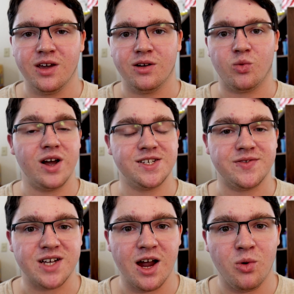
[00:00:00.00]
Rise of
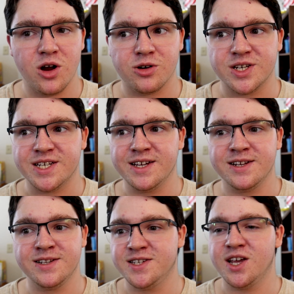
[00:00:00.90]
Skywalker
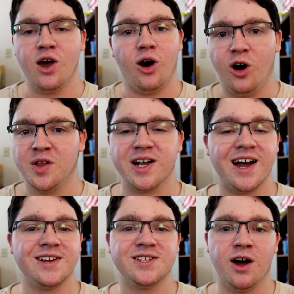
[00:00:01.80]
scenes, all that
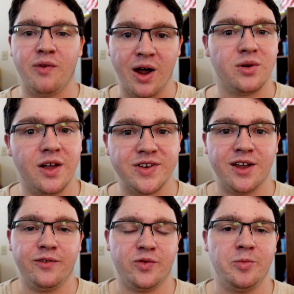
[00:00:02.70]
kind of stuff. I would love to
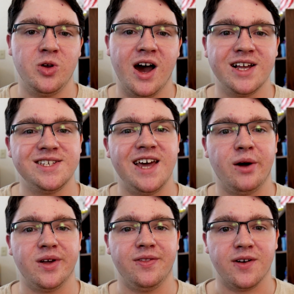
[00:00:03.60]
hear from you guys
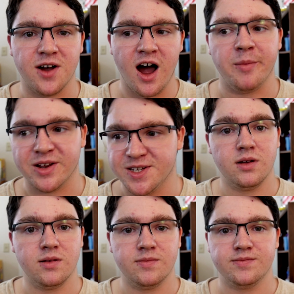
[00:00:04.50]
down in the
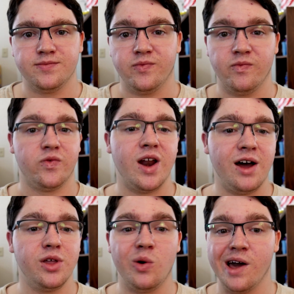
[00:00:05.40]
comments. For
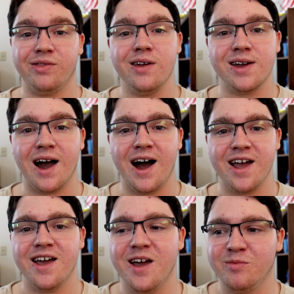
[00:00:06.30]
now, though, I think I
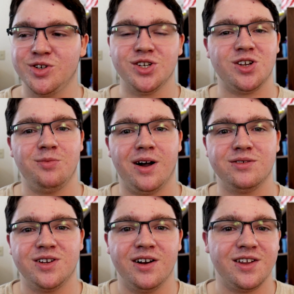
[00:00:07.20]
am just
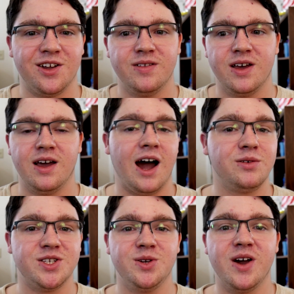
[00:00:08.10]
about done here. I
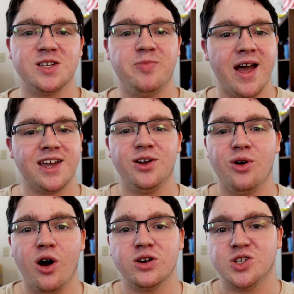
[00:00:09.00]
will see you guys back here
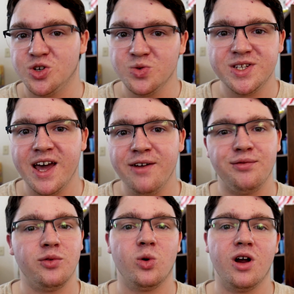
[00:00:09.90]
on Tuesday
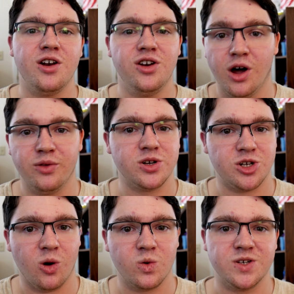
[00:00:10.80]
for another
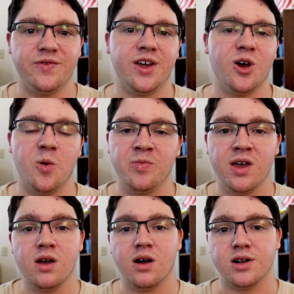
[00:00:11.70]
Star Wars video.
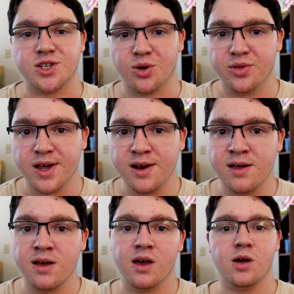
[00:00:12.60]
Until
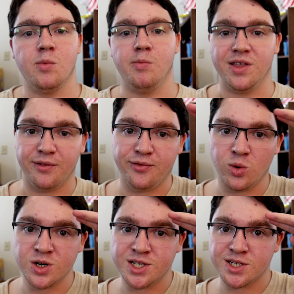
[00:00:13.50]
then, may the
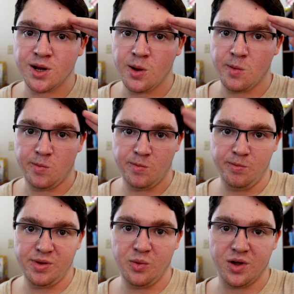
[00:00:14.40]
Force
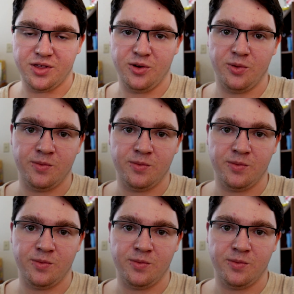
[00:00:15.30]
be with you.